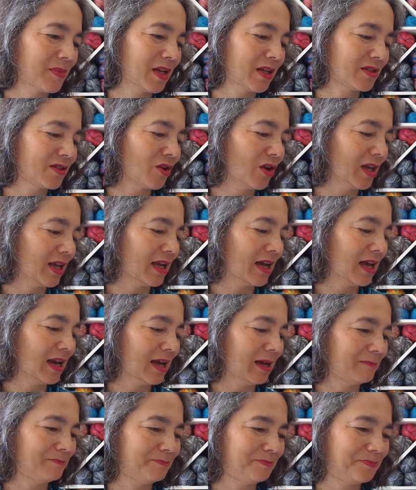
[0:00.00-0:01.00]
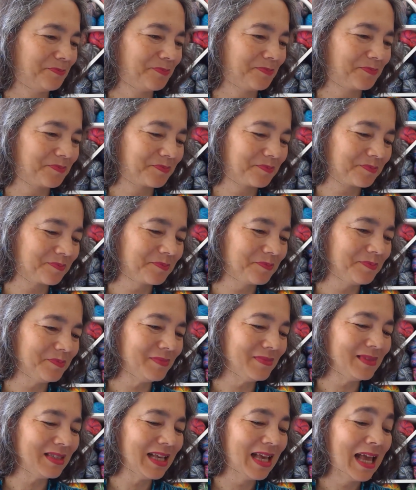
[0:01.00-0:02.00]
solid color.
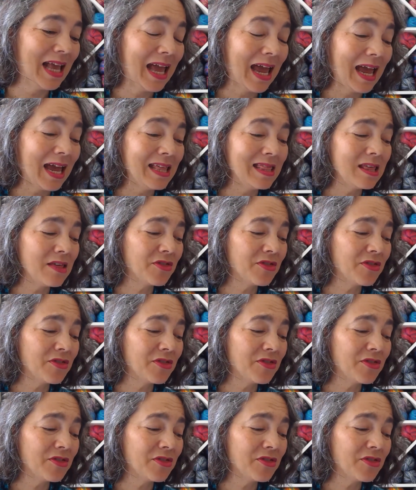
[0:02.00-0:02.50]
And